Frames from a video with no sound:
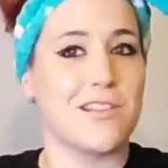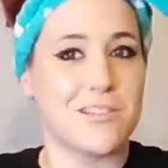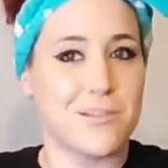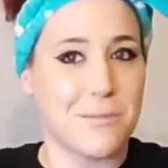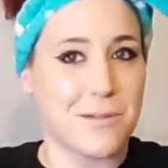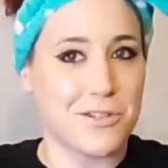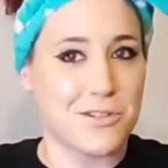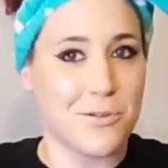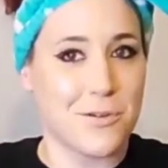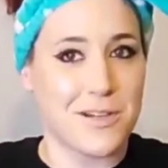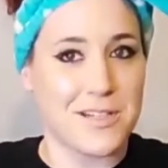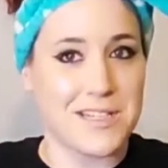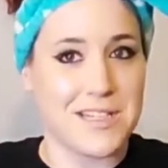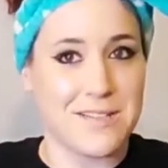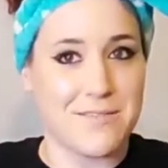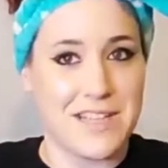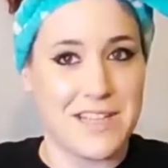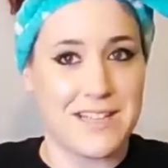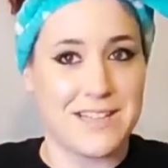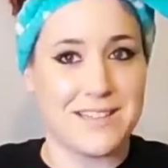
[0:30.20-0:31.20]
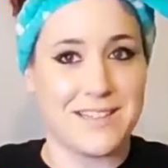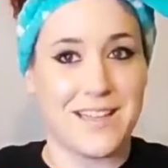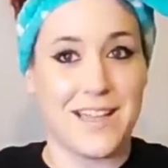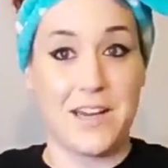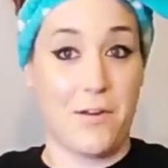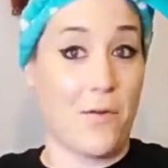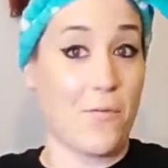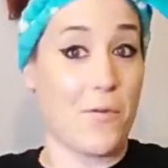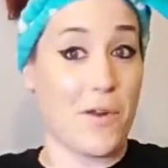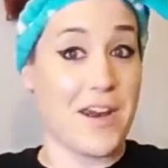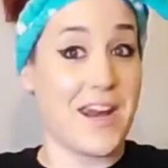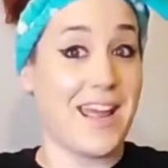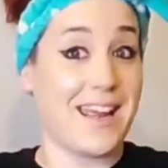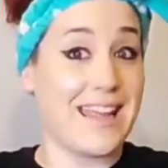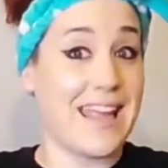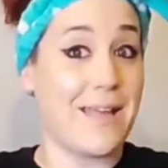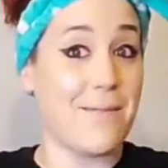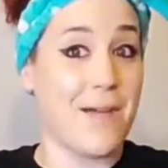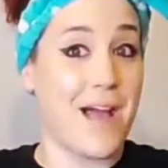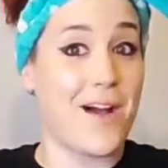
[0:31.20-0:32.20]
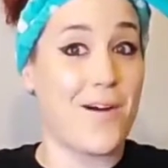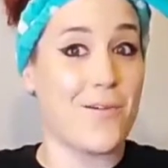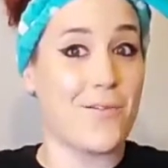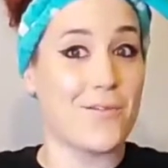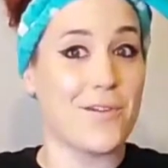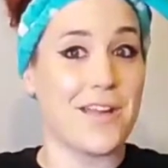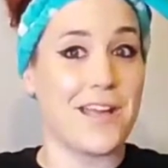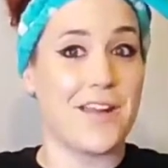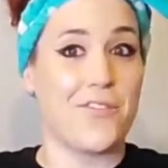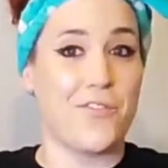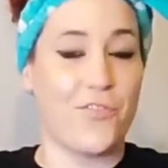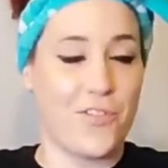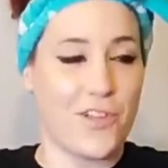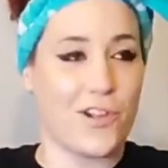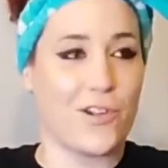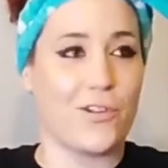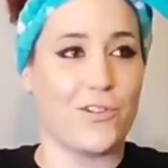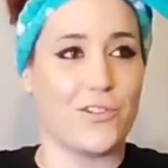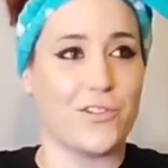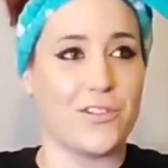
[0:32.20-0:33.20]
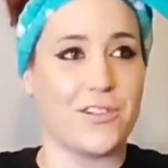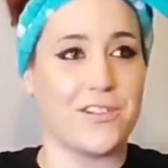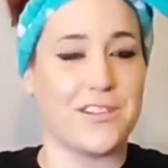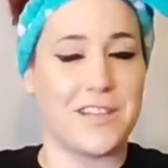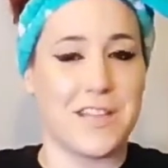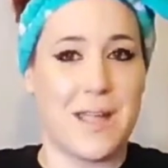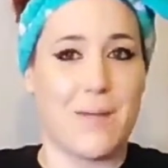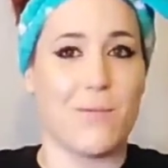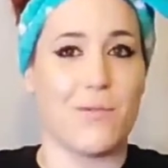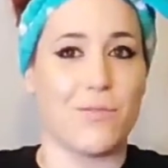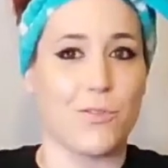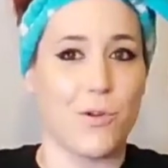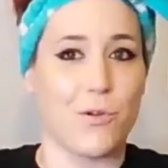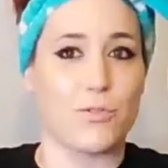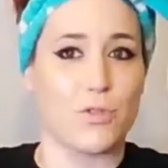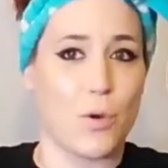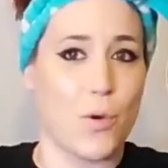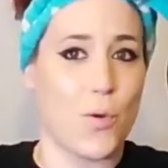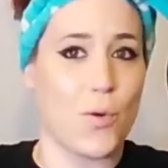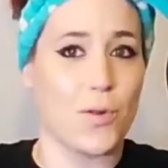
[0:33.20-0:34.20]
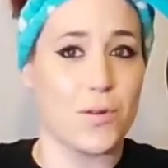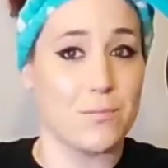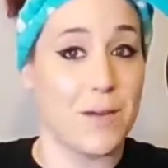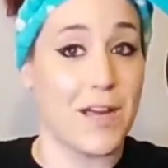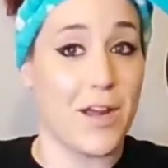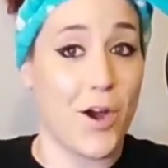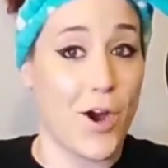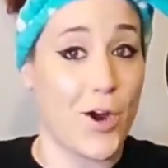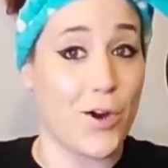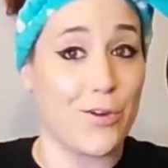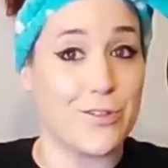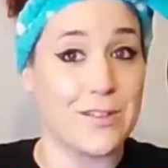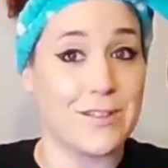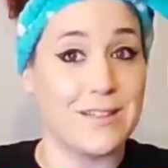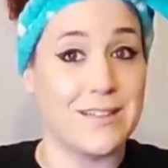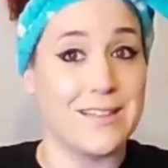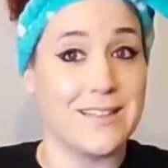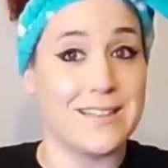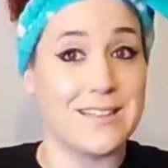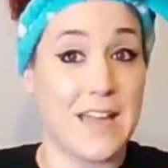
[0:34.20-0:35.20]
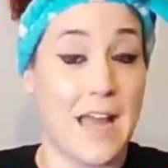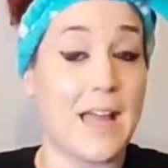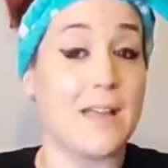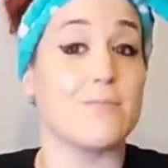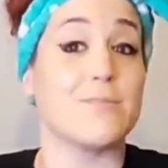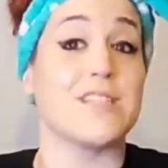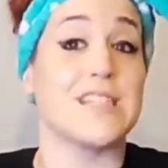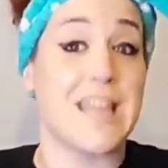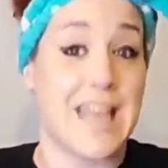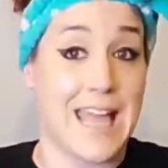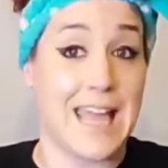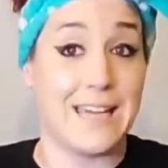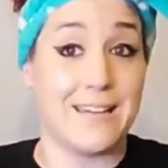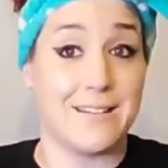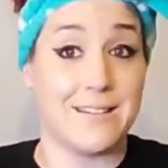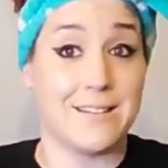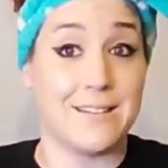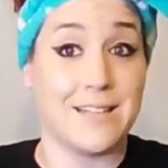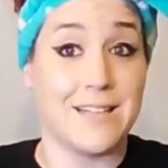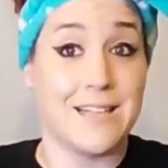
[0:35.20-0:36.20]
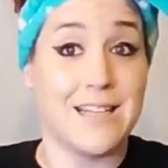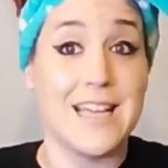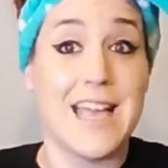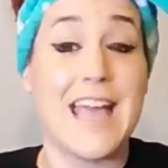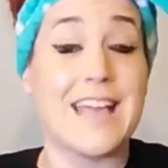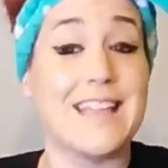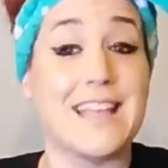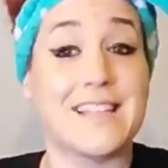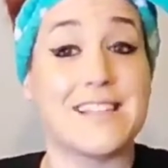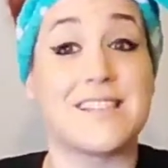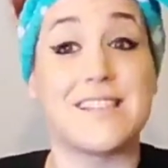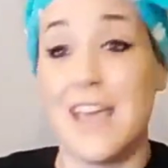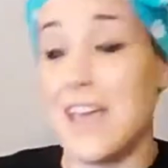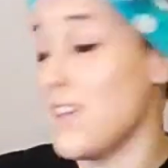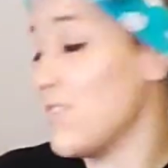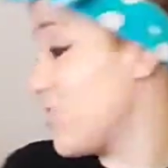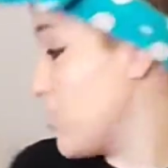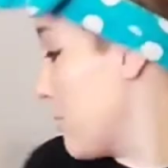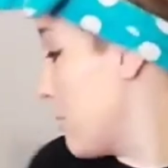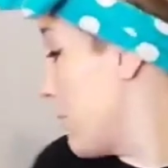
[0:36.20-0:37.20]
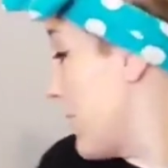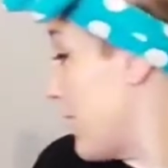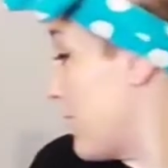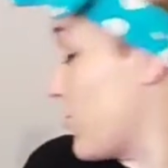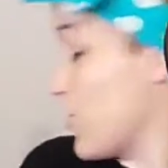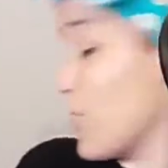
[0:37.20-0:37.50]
the best show on TV. Like, when that came out, it filled the Game of Thrones hole in my heart. Times 10. And that's saying something if you're